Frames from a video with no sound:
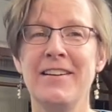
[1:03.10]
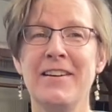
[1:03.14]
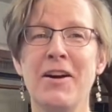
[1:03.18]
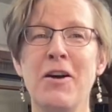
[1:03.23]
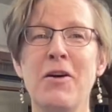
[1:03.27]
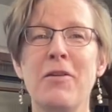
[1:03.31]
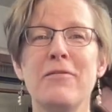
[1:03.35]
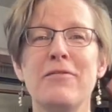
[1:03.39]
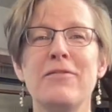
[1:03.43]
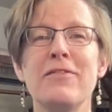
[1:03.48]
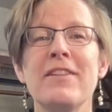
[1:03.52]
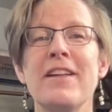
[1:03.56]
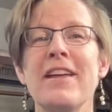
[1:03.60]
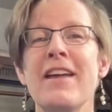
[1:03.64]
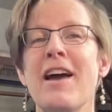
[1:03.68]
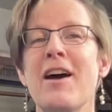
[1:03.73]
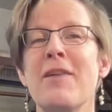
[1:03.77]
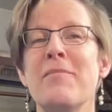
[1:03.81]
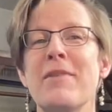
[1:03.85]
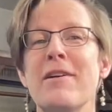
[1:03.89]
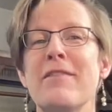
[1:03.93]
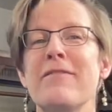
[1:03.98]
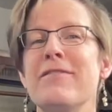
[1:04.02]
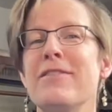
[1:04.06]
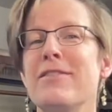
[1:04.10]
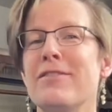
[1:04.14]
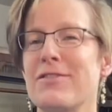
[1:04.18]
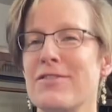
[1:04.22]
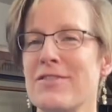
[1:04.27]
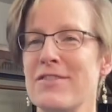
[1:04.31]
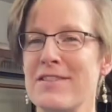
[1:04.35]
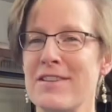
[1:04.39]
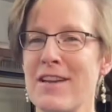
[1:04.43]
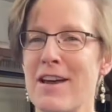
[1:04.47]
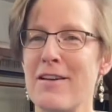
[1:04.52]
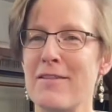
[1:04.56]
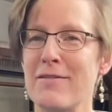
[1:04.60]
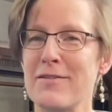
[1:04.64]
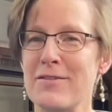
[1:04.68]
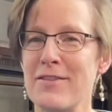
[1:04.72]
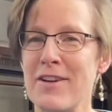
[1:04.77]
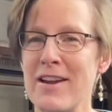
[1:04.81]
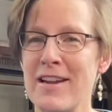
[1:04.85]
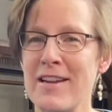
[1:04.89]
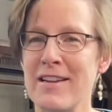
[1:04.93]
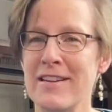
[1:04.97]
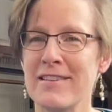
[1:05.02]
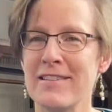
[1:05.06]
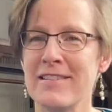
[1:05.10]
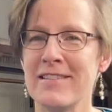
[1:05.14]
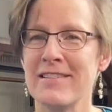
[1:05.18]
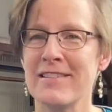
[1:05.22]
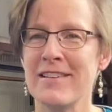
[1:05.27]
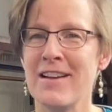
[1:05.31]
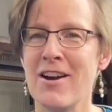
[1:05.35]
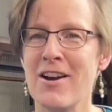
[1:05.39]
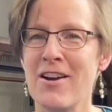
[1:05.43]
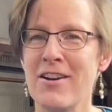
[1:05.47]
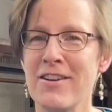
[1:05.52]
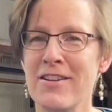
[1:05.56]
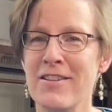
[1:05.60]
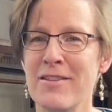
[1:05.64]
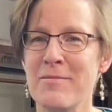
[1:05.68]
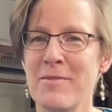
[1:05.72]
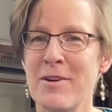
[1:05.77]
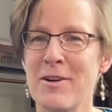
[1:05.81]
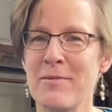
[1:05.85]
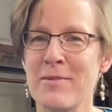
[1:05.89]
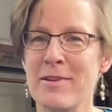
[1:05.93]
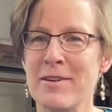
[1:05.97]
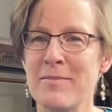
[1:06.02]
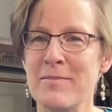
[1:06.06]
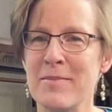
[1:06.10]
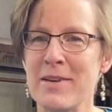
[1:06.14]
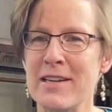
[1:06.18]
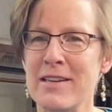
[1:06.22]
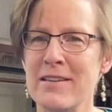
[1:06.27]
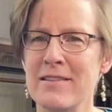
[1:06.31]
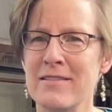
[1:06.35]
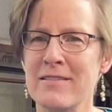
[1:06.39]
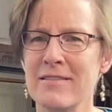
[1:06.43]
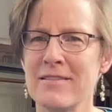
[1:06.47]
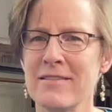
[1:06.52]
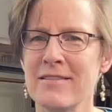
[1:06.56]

hopefully help our future selves, right? Hard in the moment, but